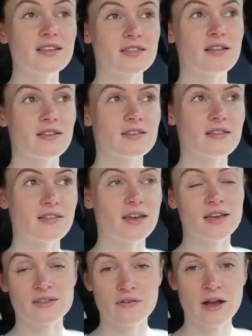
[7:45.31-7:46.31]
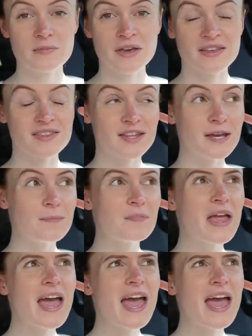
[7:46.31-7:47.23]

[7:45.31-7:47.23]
This is at least in the case of IBSD,